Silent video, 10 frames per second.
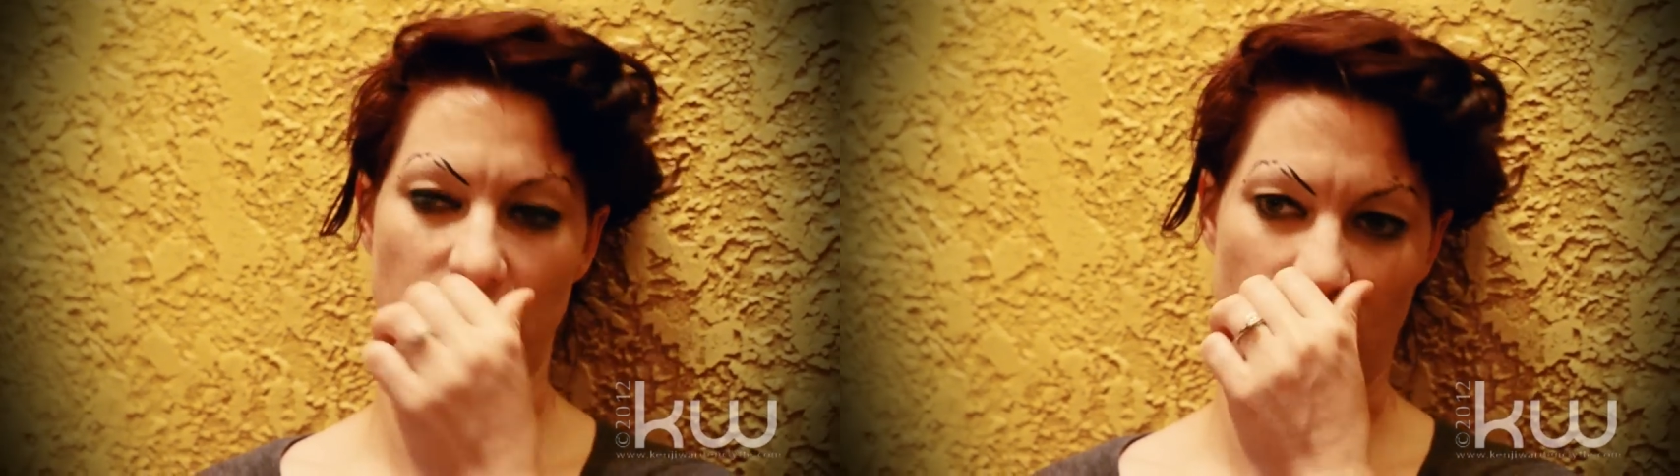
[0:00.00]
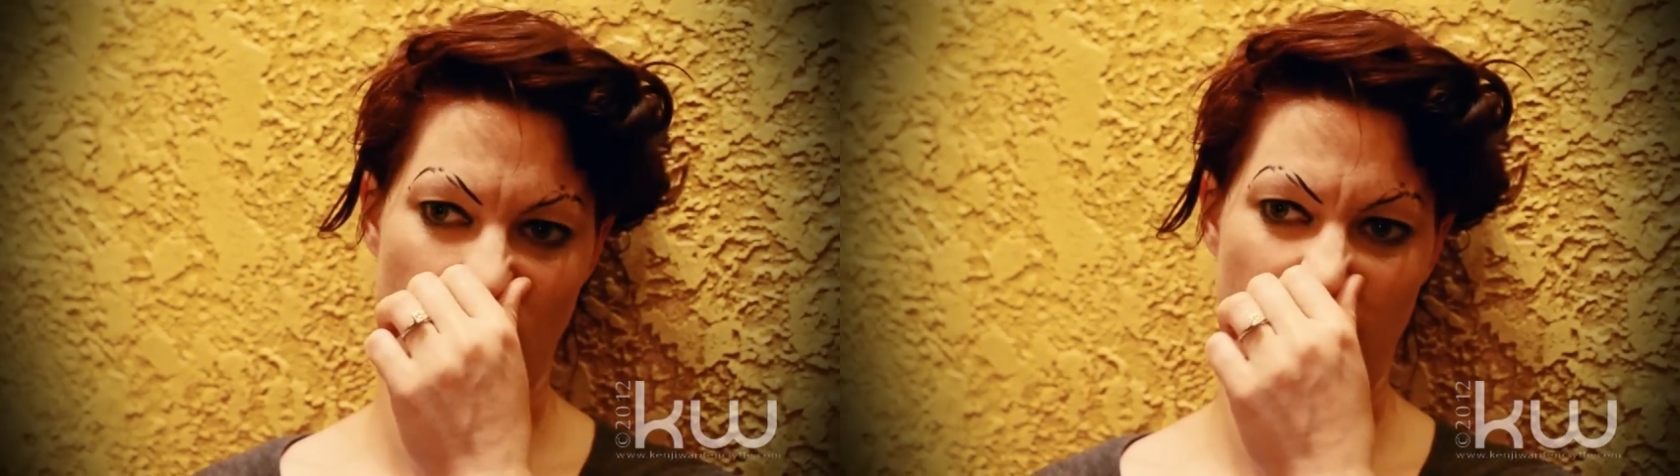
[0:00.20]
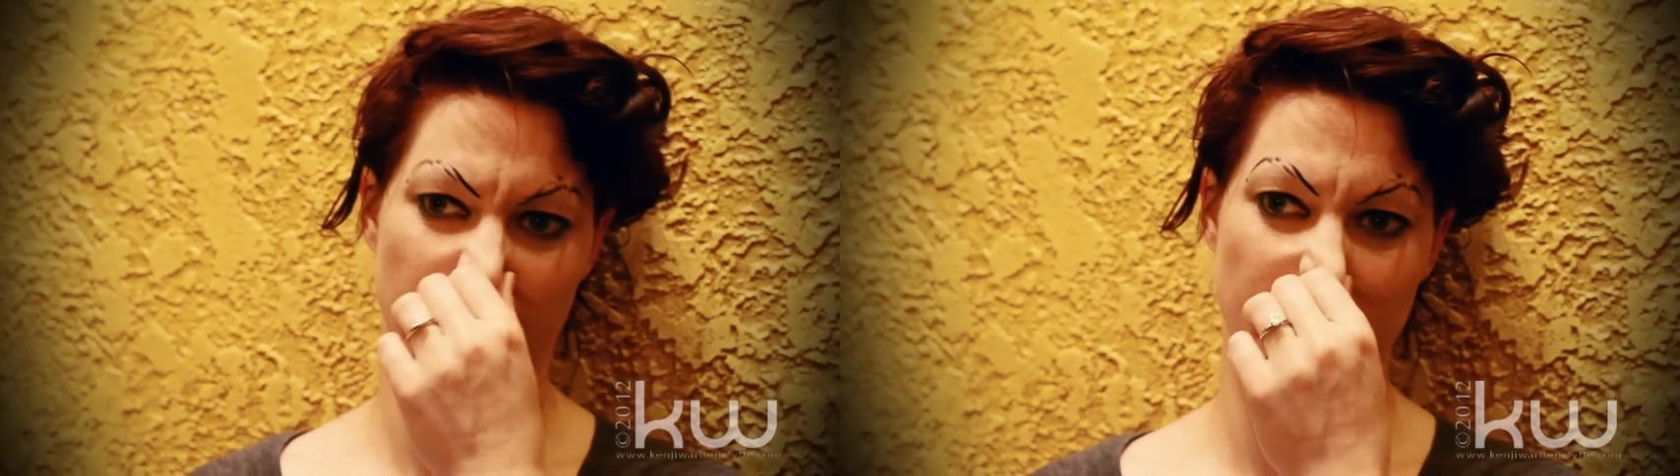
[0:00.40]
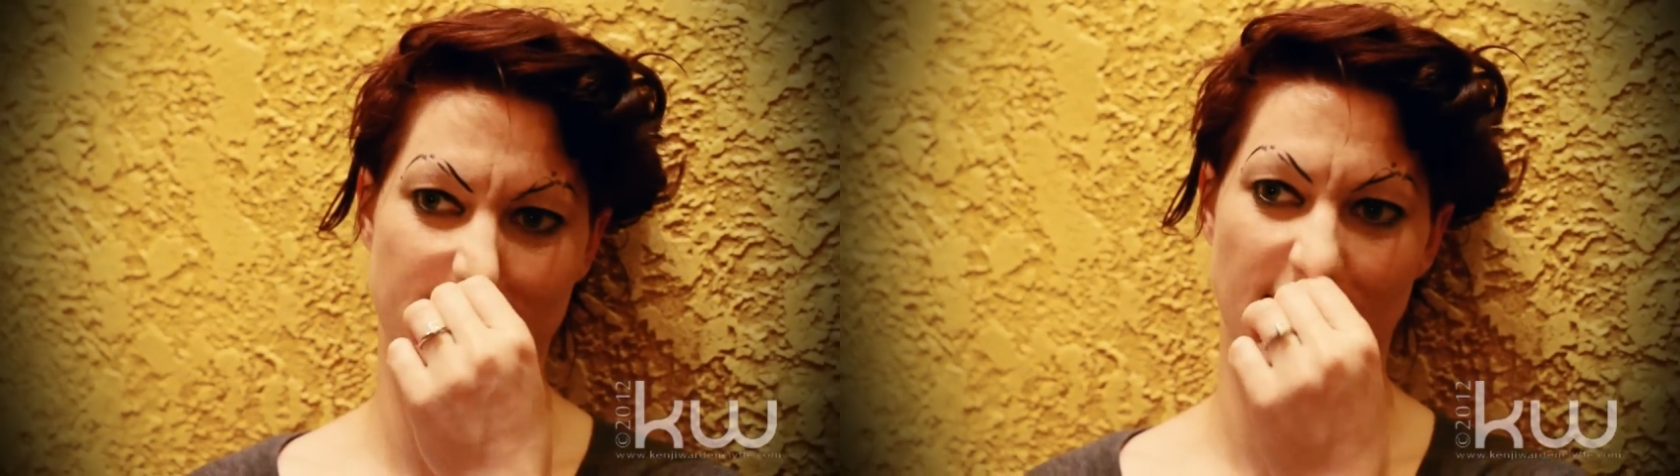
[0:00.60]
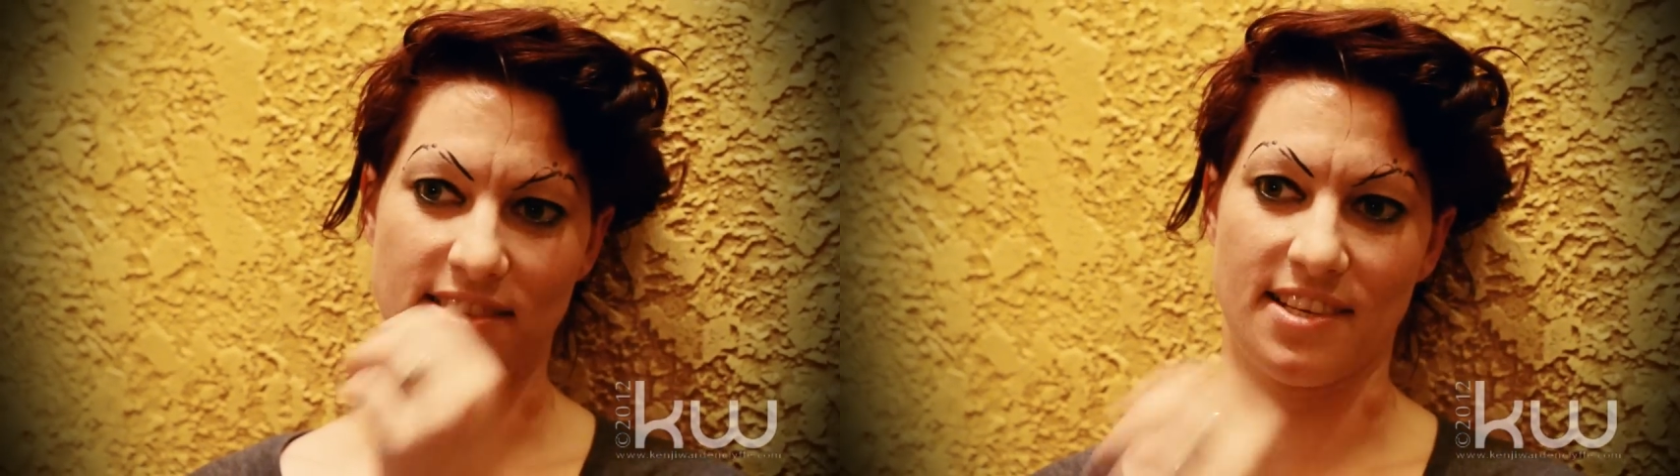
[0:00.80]
to create a
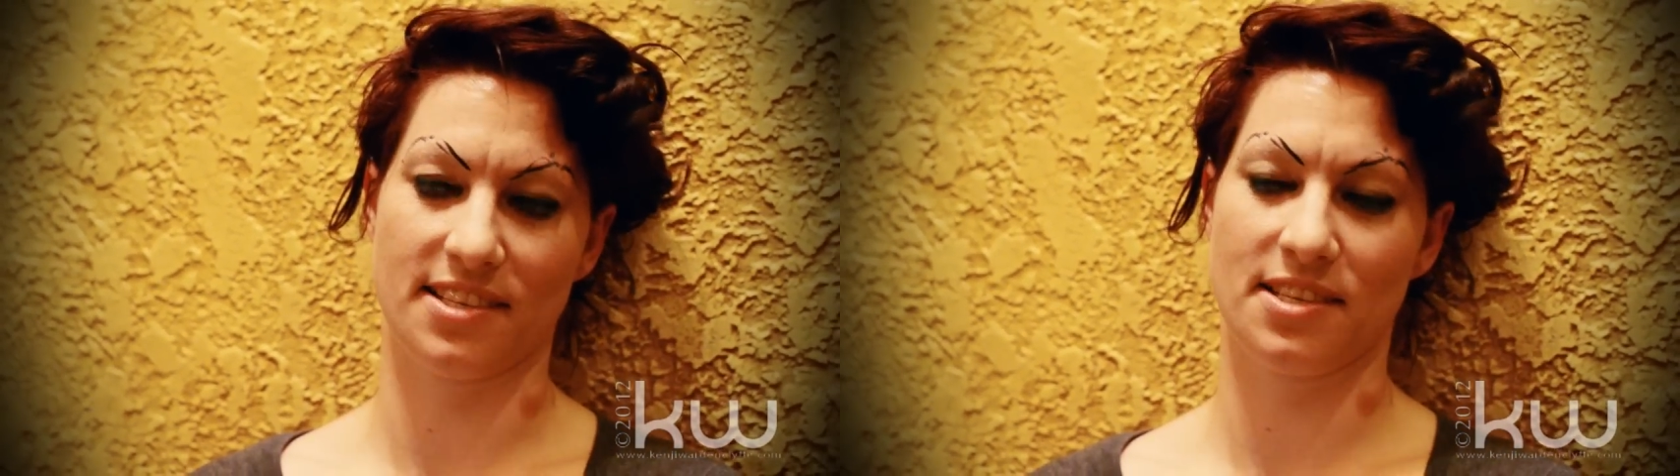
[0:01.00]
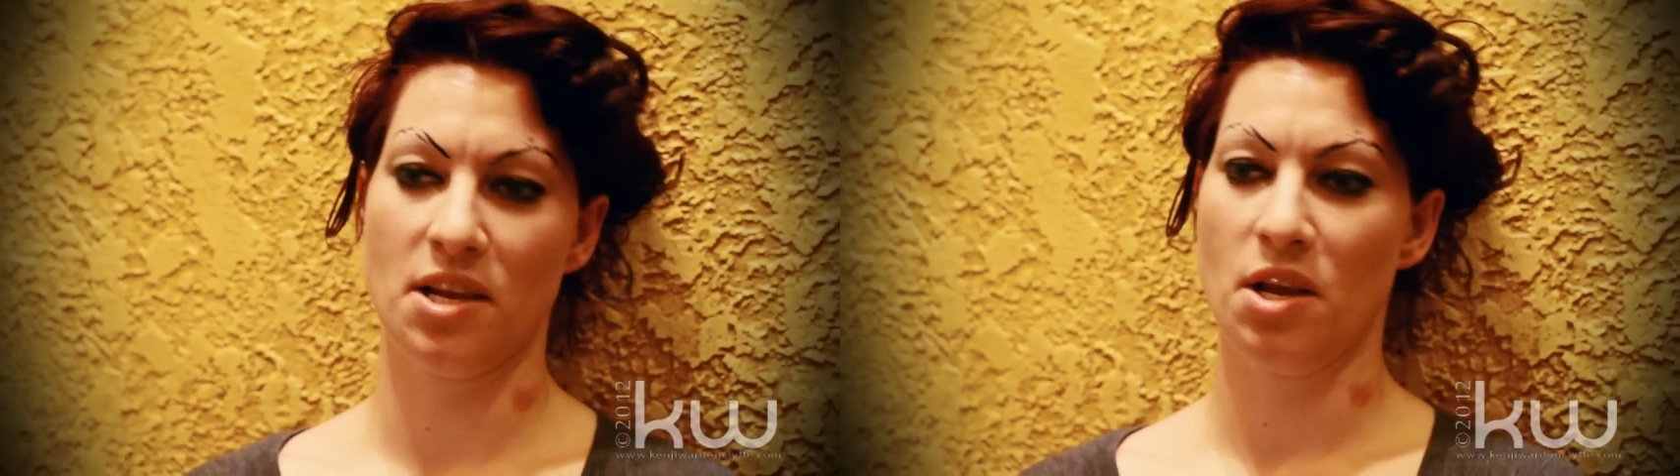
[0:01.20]
consensus